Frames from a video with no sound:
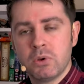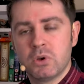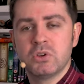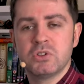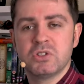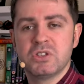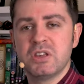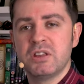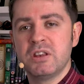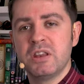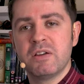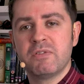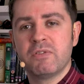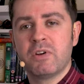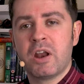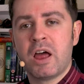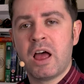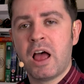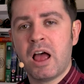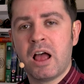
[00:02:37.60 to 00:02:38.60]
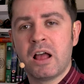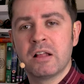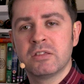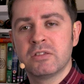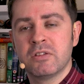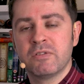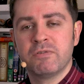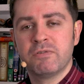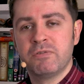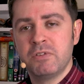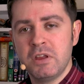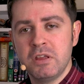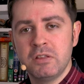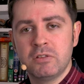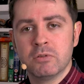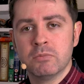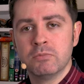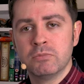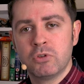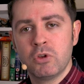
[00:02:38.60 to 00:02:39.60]
because they never had the
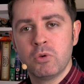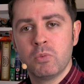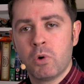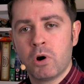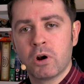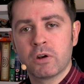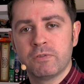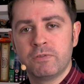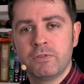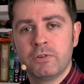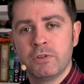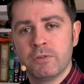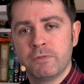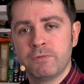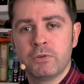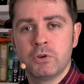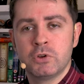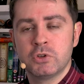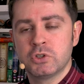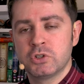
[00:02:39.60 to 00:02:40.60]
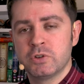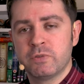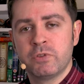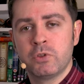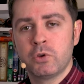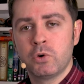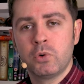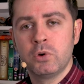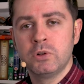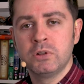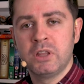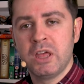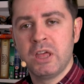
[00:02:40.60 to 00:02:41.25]
freedom to work for the fruits of their own